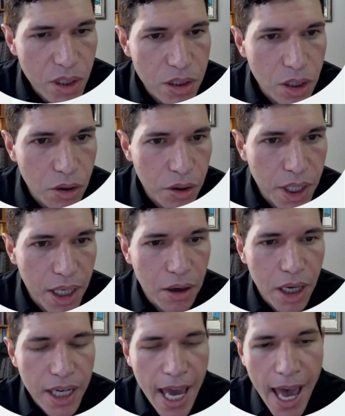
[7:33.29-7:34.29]
So
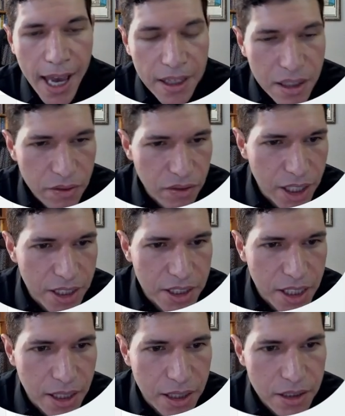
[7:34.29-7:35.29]
here on active
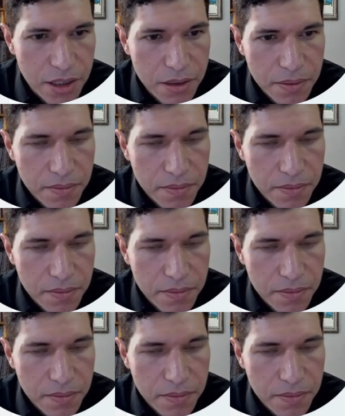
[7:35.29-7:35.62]
listings,